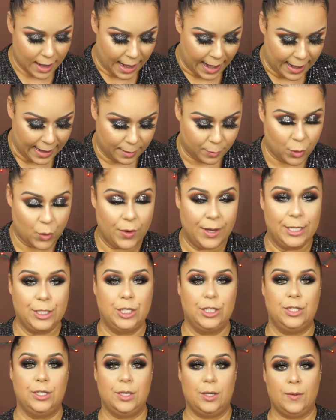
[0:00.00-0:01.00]
I am going
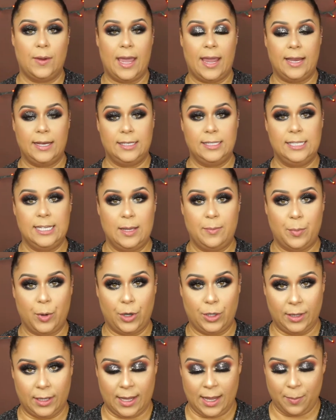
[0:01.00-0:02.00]
to do a
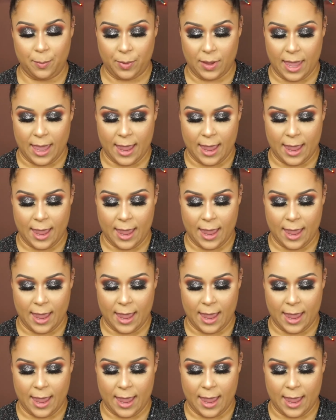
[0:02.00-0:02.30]
deeper lip,